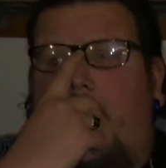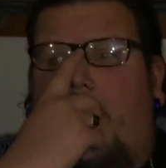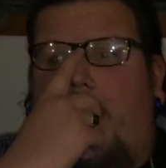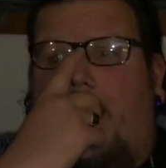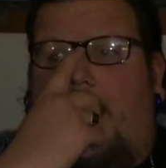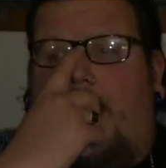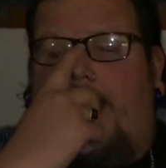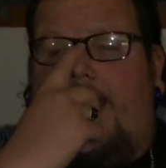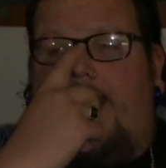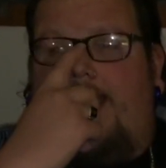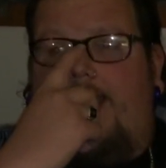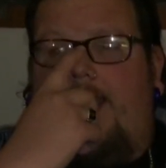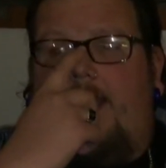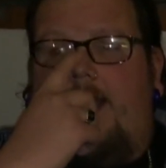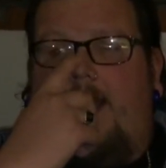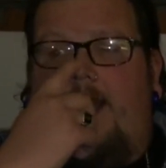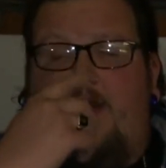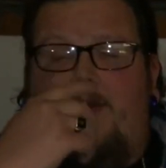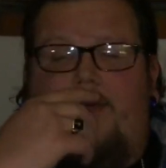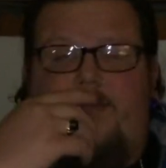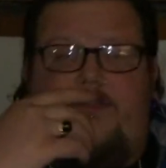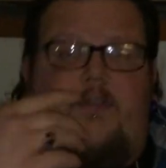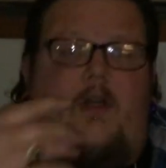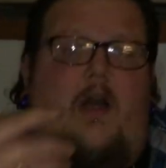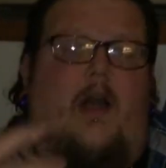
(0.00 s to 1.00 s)
I
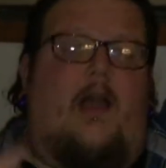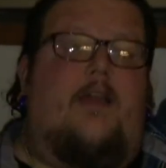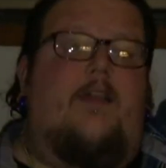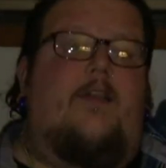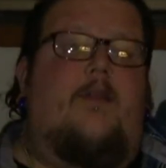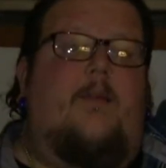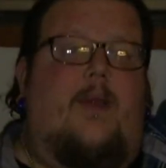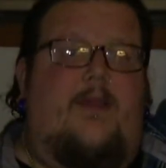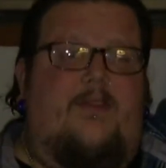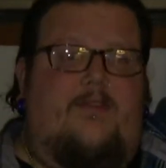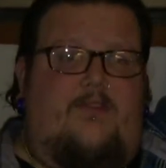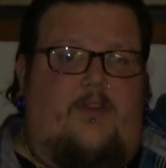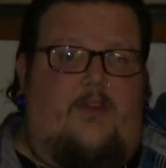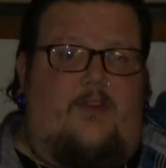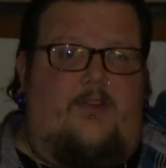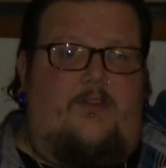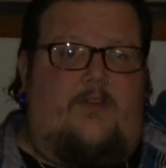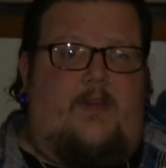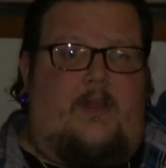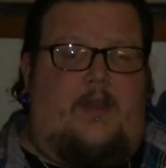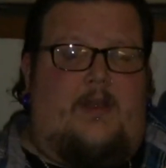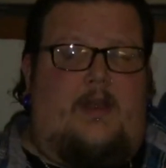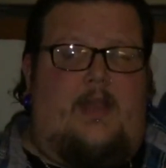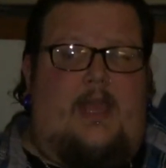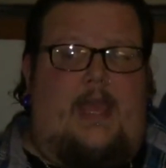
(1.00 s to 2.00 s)
was talking to my
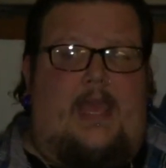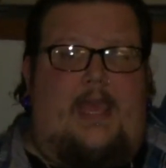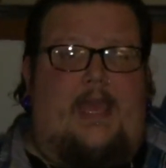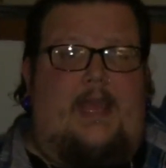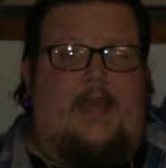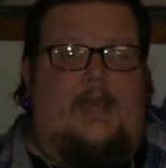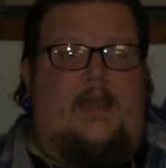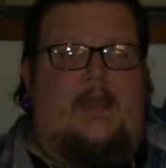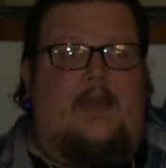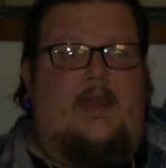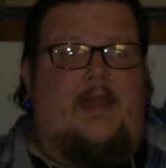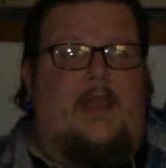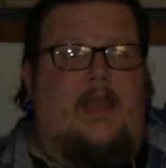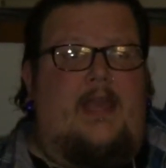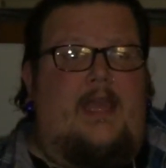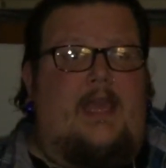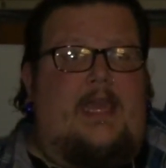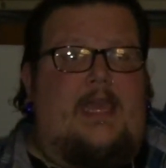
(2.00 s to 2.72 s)
surgeon, and